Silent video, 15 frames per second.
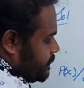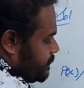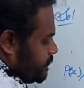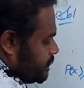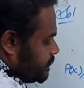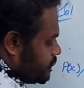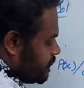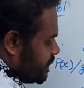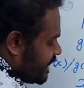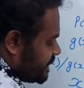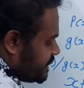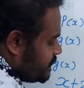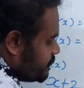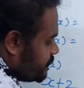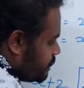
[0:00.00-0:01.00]
So
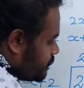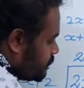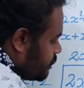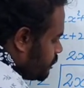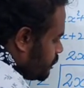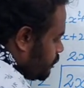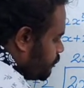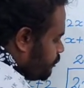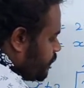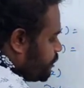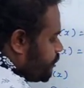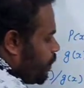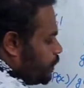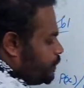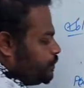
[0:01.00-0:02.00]
next we
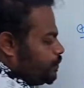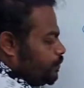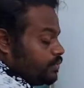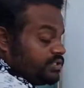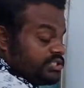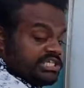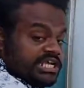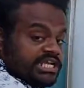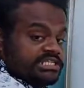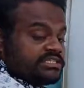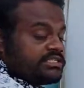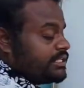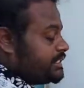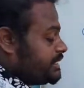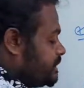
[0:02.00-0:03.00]
want to change
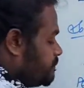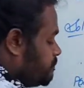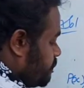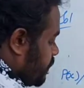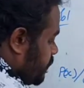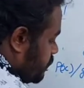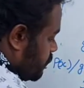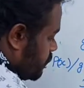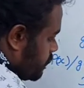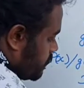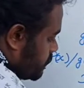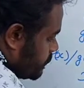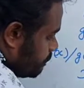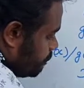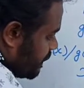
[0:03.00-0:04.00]
the symbol.
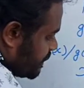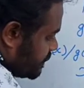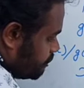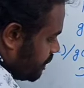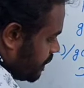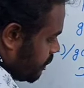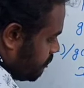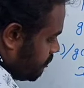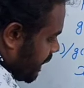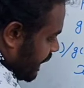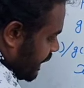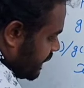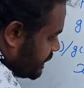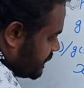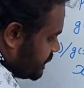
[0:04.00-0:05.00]
So plus become
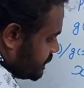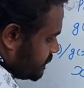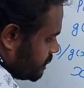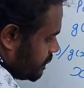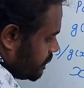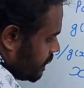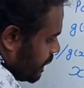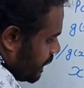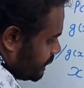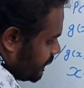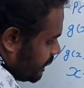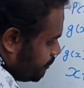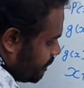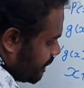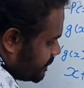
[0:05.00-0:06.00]
minus and
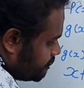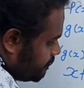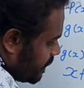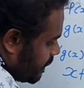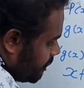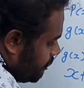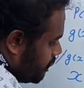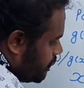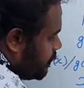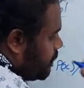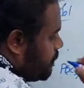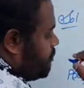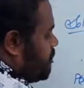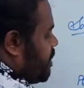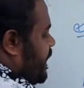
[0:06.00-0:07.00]
then plus become
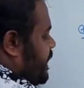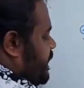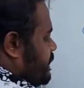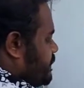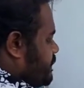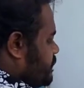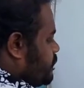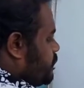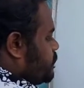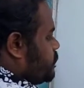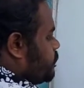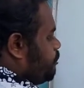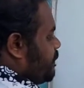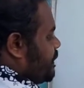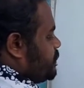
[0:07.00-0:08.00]
minus.
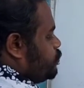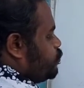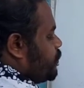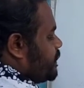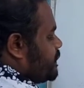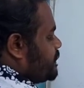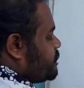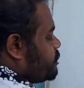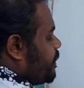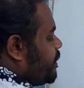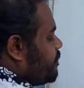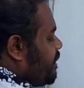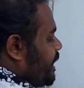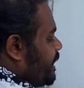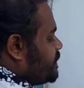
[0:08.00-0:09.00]
So plus 2x square
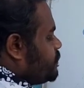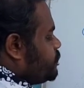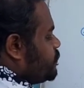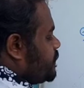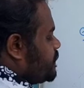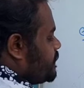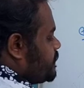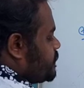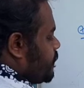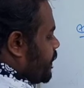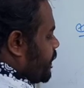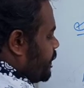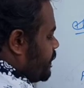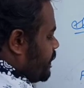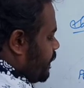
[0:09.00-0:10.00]
minus 2x square,
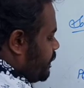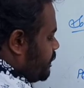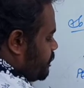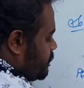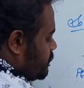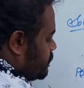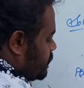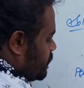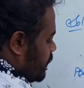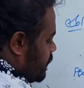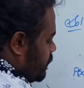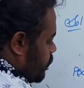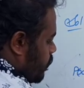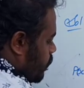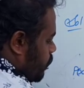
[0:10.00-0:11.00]
it get
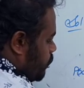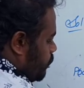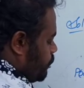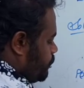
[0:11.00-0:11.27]
0.